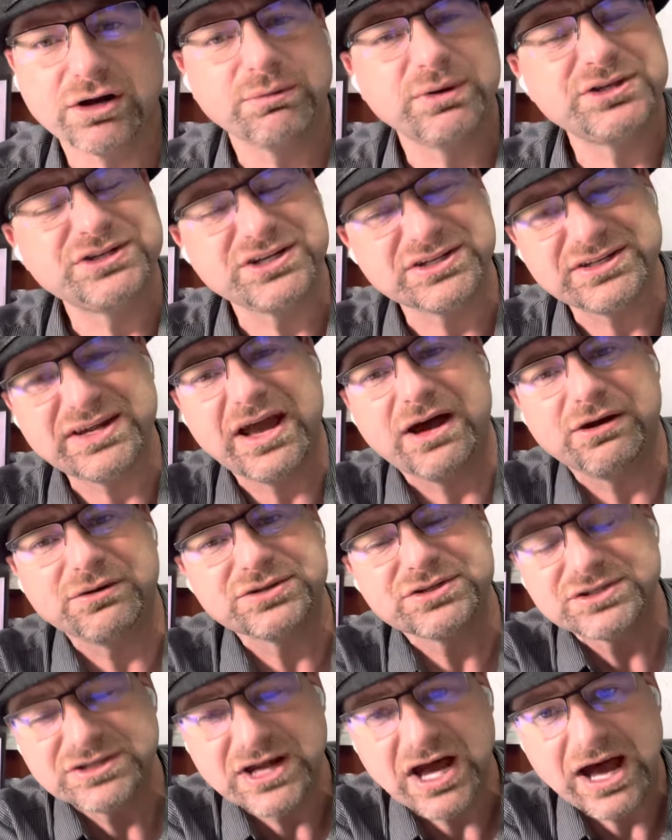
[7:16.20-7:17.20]
which is now
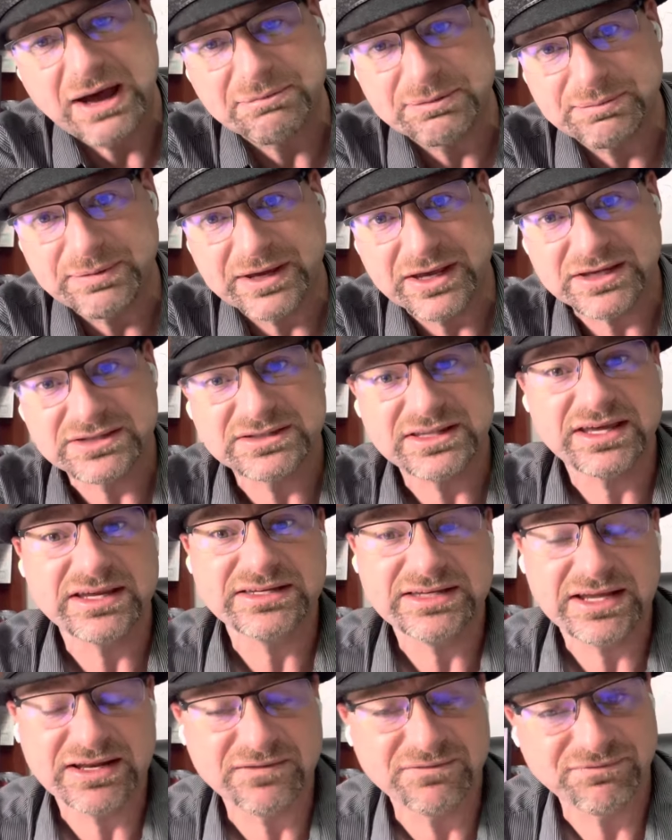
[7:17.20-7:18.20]
stopped because they
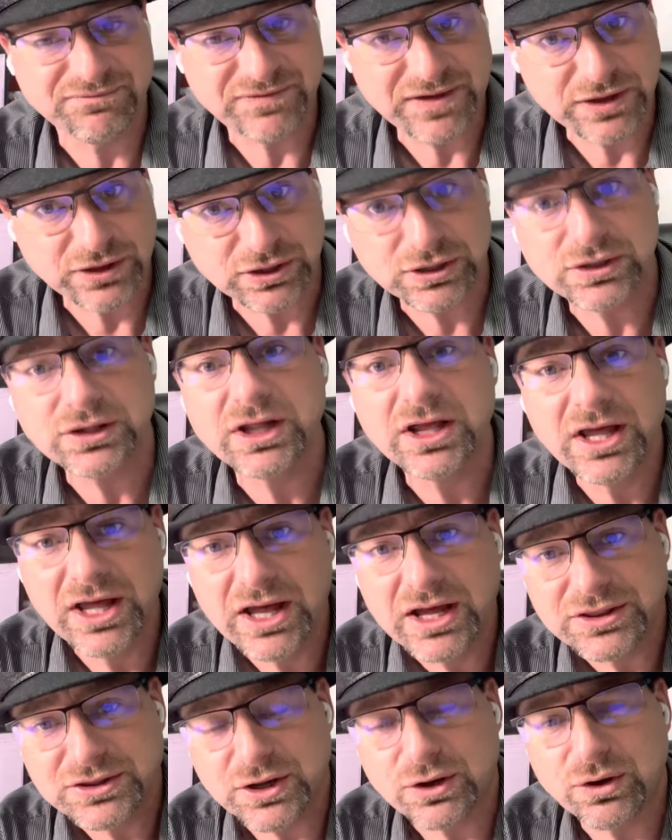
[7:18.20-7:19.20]
did fill
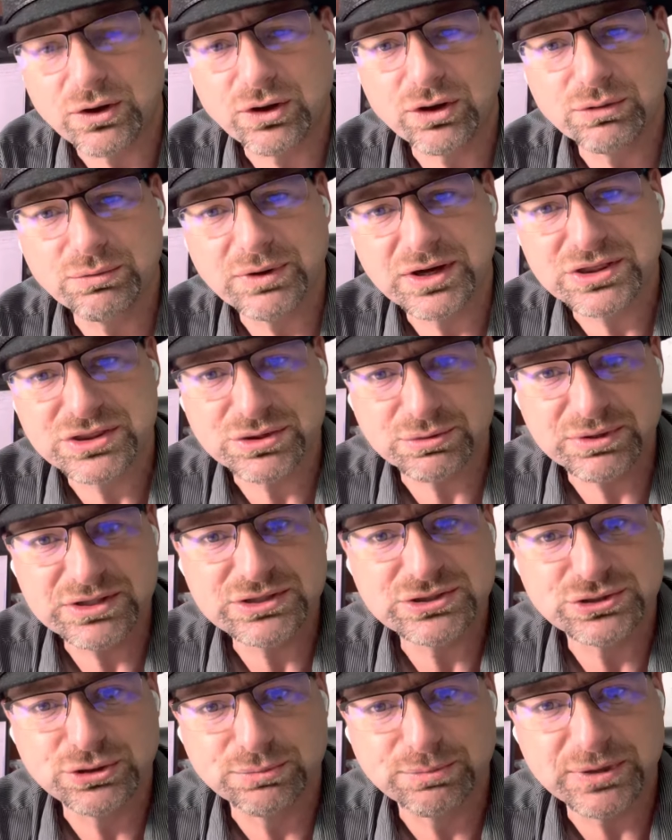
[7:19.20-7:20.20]
the hole with 3
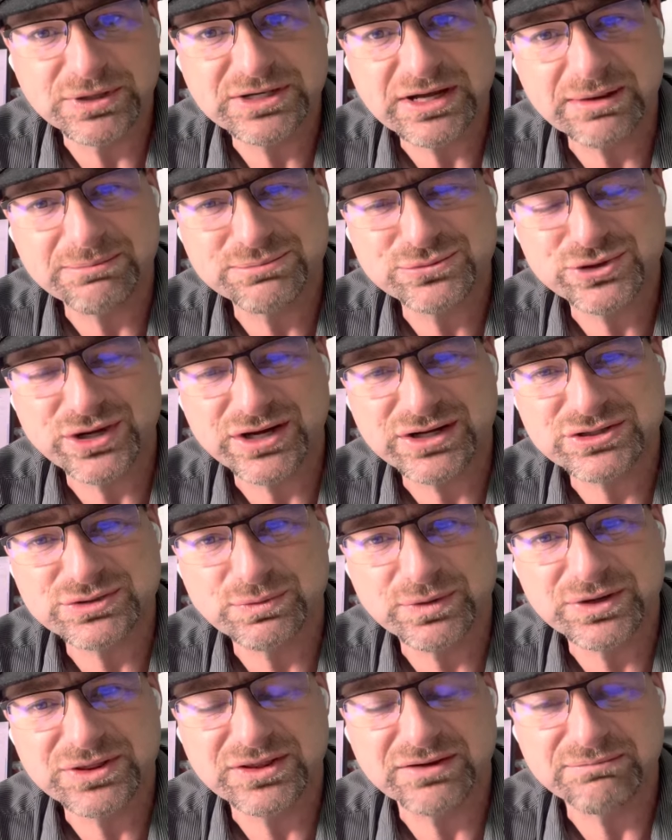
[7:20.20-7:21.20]
super dump trucks
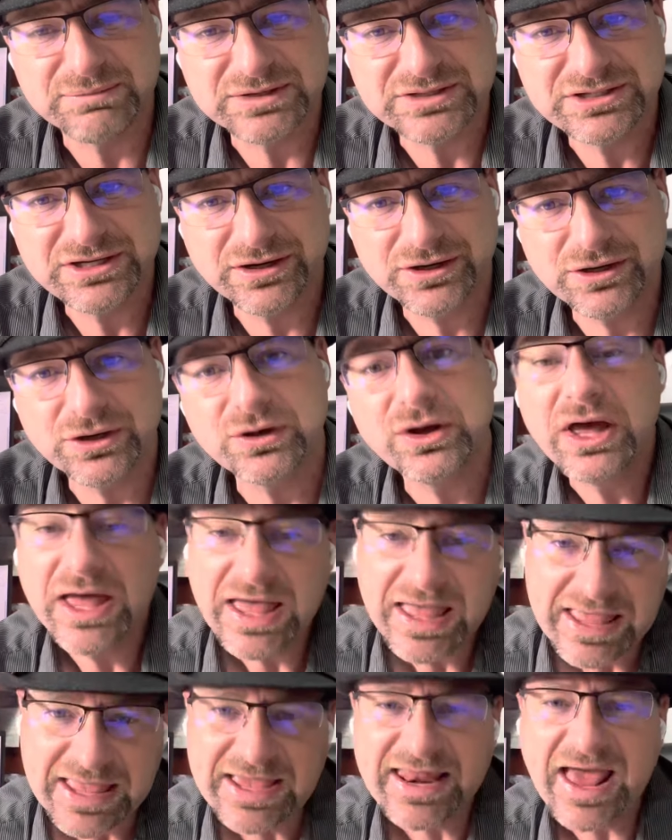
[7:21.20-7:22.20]
worth of material.
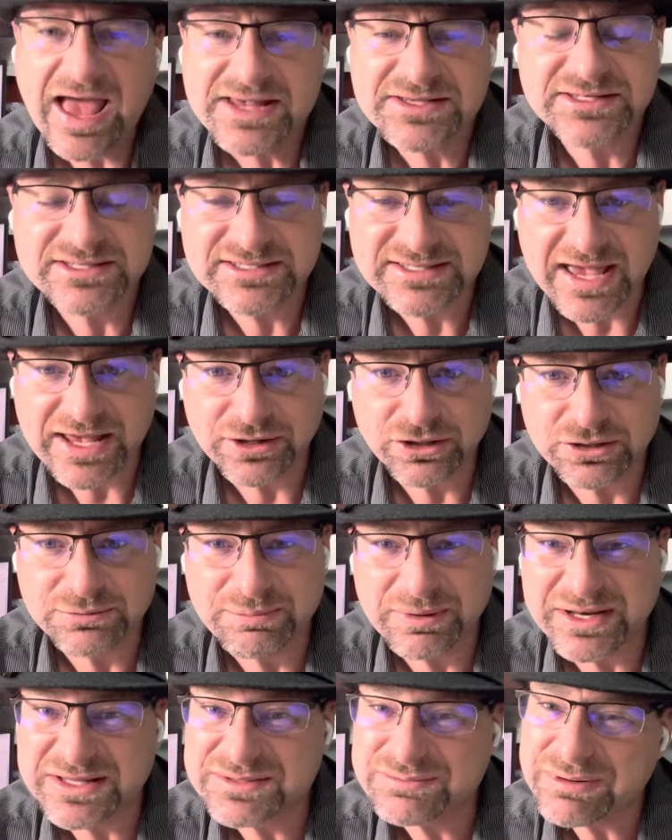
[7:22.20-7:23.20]
It has settled,
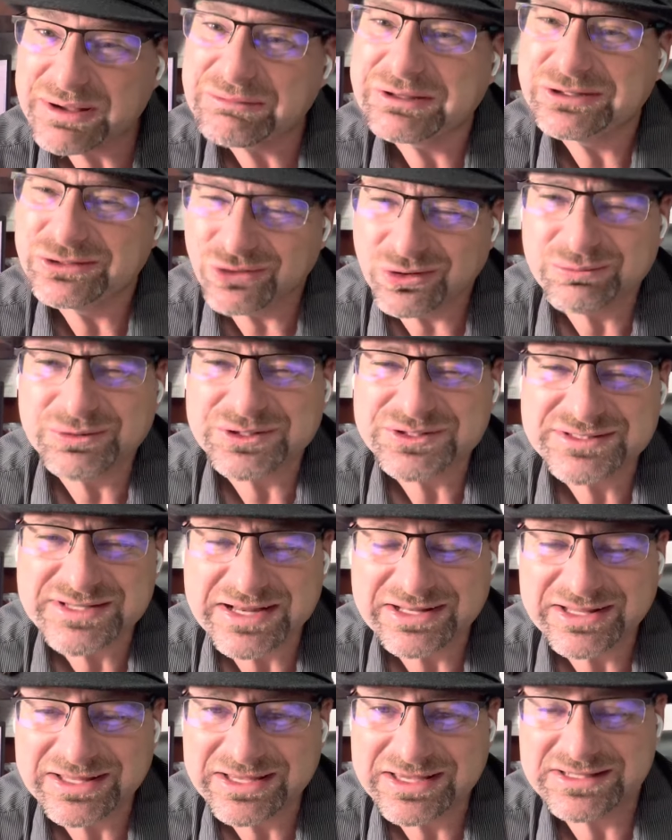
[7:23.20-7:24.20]
but it's probably normal
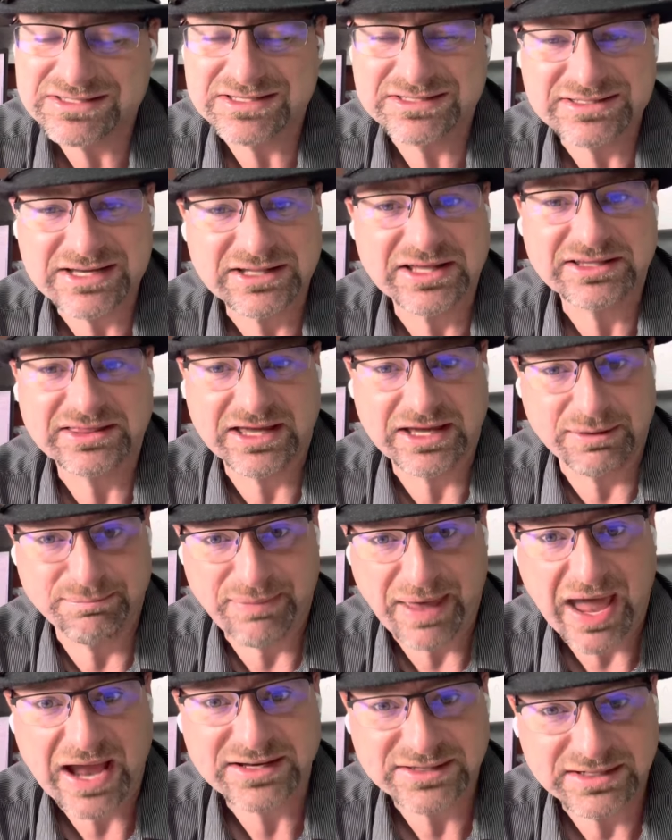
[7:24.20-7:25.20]
settling because it's not like they
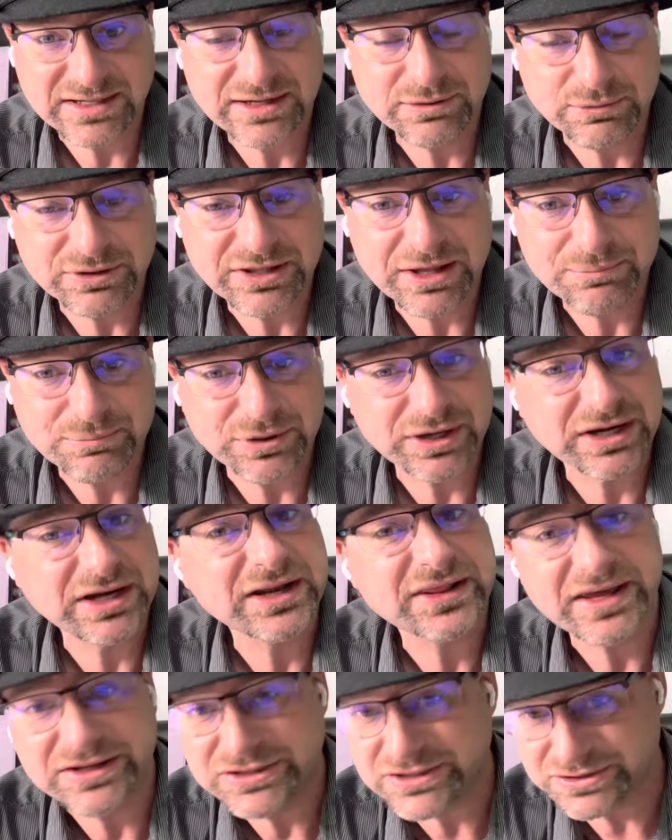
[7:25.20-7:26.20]
compacted it when they put it in.
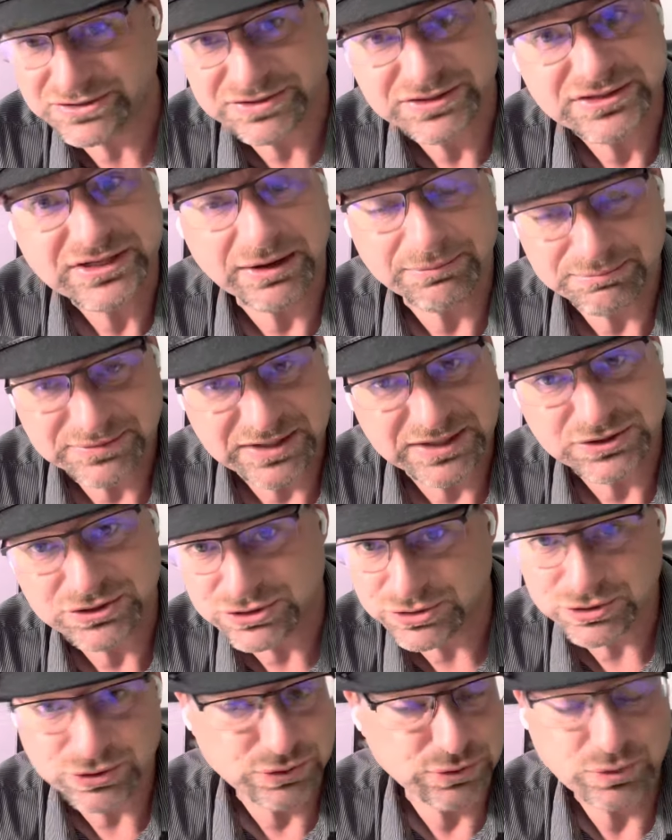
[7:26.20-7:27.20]
They just dumped it
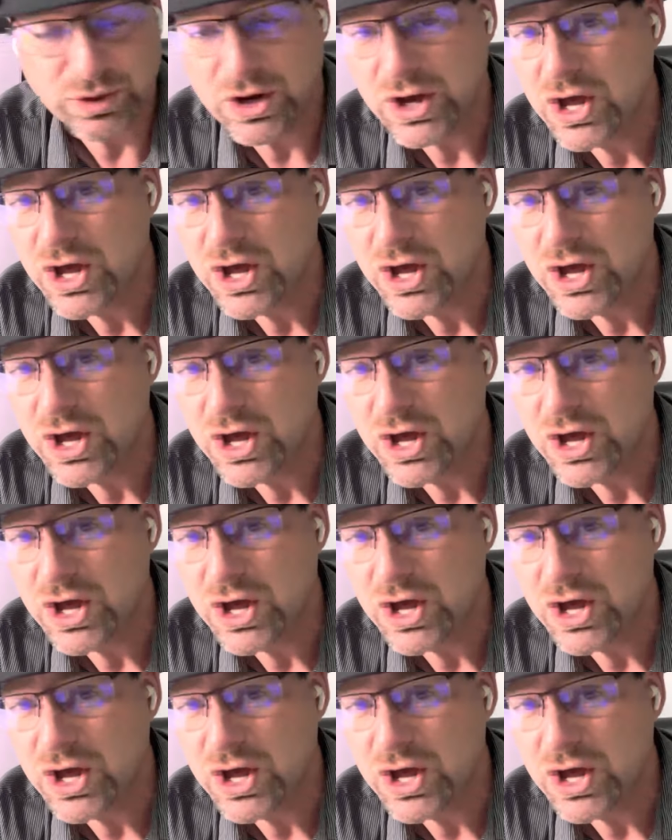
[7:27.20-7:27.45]
to